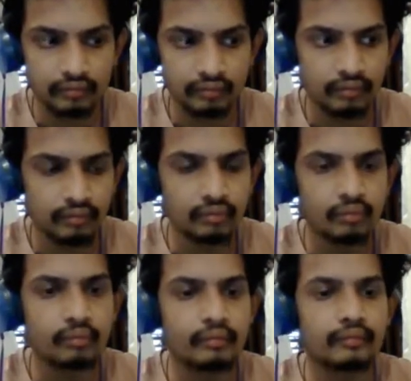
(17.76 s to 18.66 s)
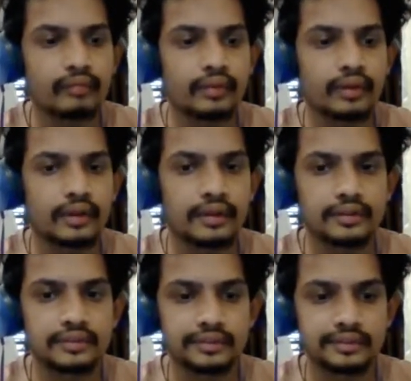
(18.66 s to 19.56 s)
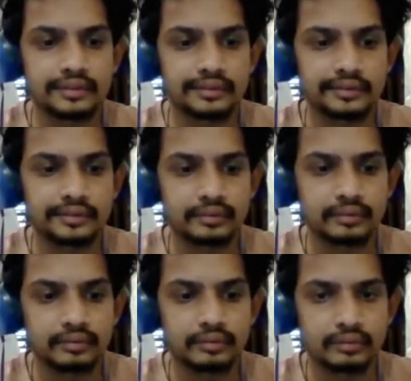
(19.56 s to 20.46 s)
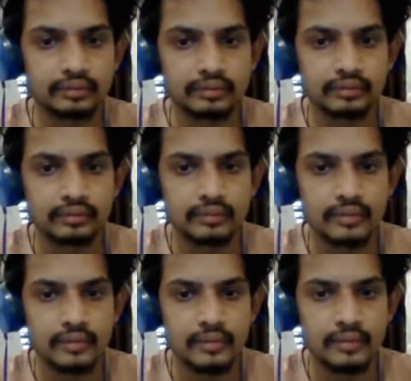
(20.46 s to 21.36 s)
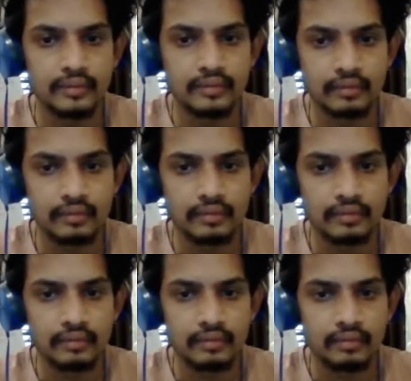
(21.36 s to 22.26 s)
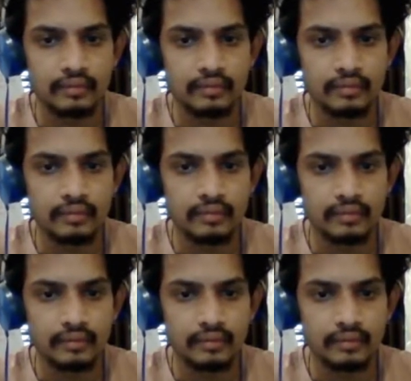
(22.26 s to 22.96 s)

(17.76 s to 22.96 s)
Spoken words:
No words are spoken by the person on screen.